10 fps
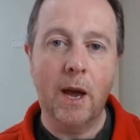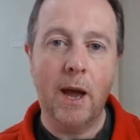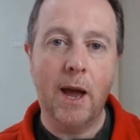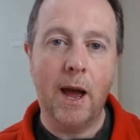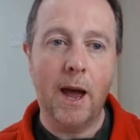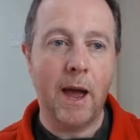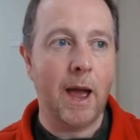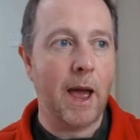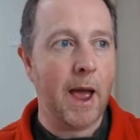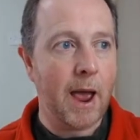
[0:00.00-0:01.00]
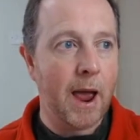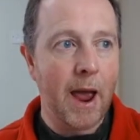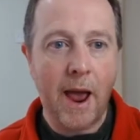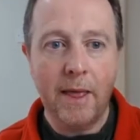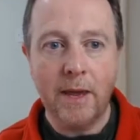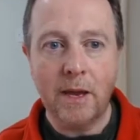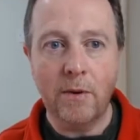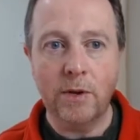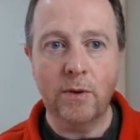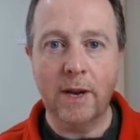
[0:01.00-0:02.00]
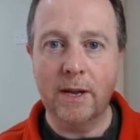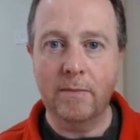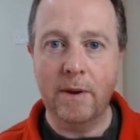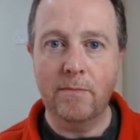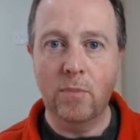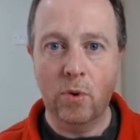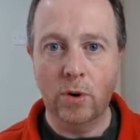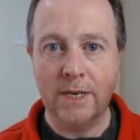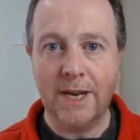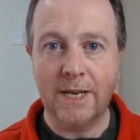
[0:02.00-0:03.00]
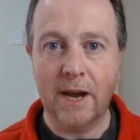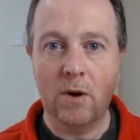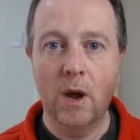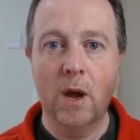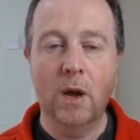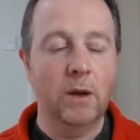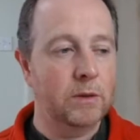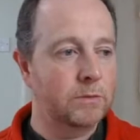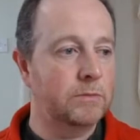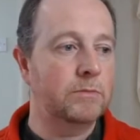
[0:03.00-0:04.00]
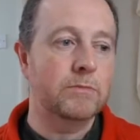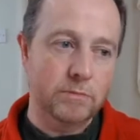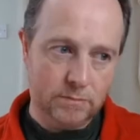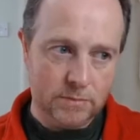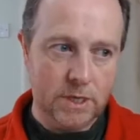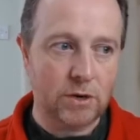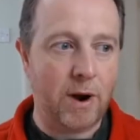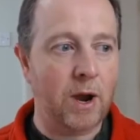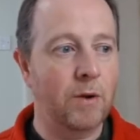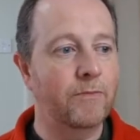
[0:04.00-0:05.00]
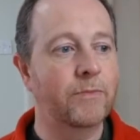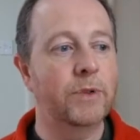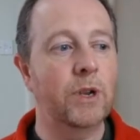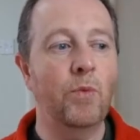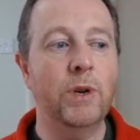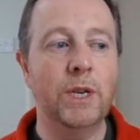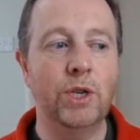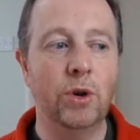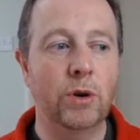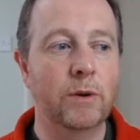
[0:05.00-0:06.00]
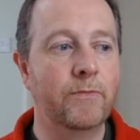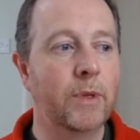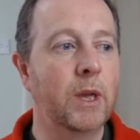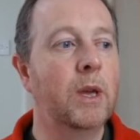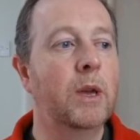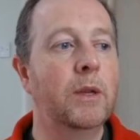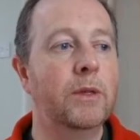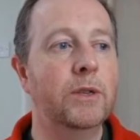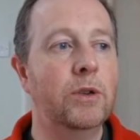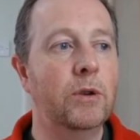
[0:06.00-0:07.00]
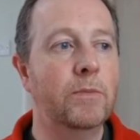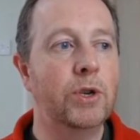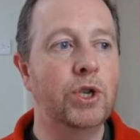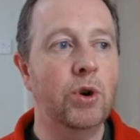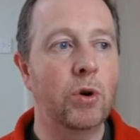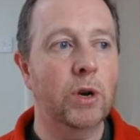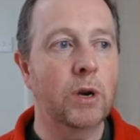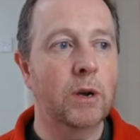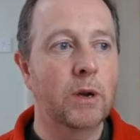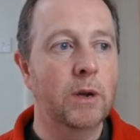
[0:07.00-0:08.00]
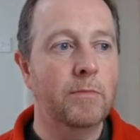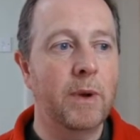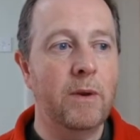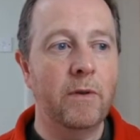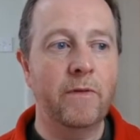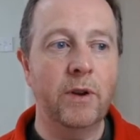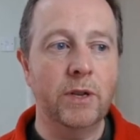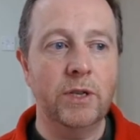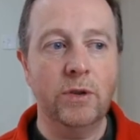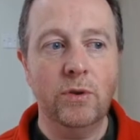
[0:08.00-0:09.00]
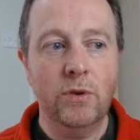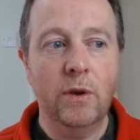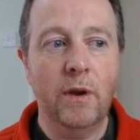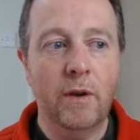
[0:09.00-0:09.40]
and then go into it a little bit more detail. Let's crack on. So what is shock? The term shock may refer to